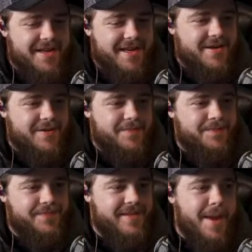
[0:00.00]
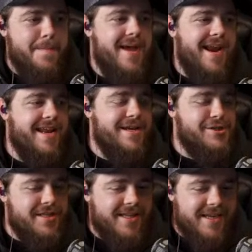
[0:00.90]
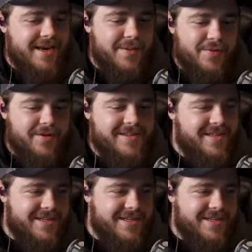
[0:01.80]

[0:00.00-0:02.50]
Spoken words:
like a meditation thing anymore.